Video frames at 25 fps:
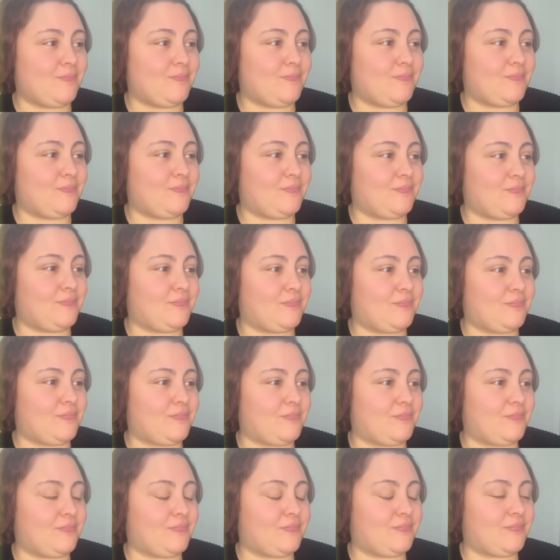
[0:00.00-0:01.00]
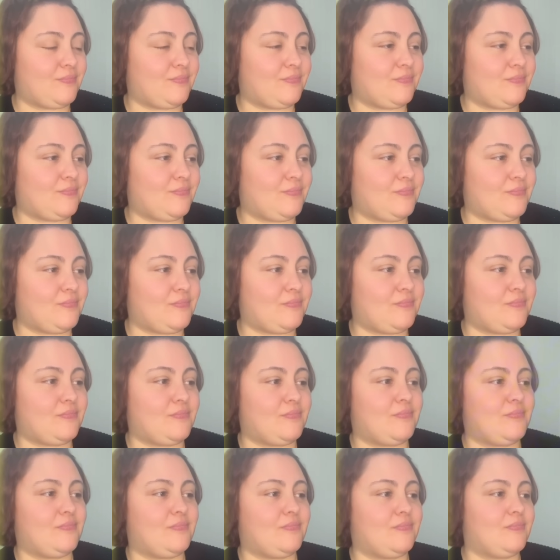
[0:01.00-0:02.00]

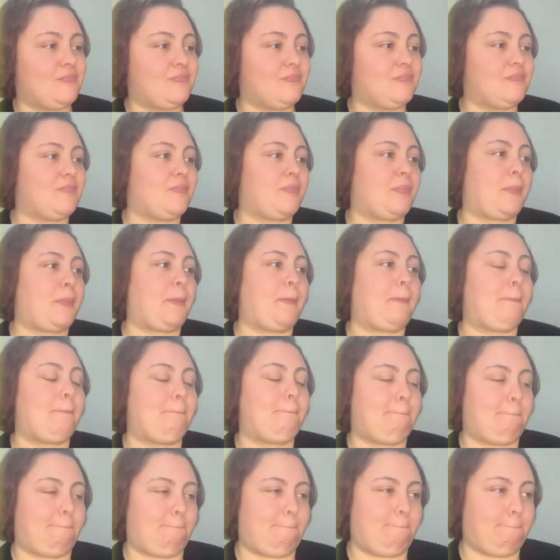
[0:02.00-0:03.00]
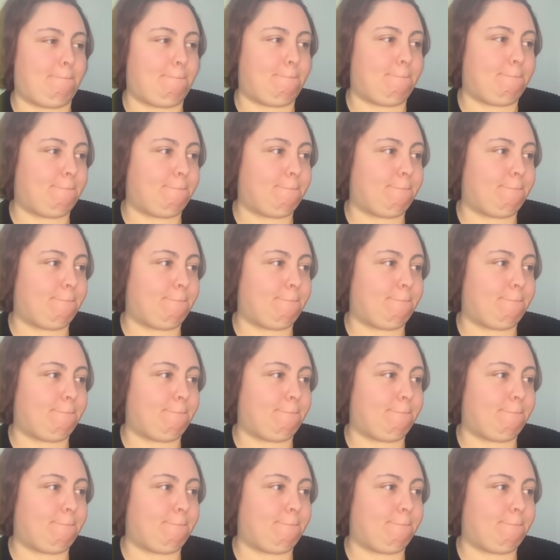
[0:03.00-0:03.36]
The person shown says nothing.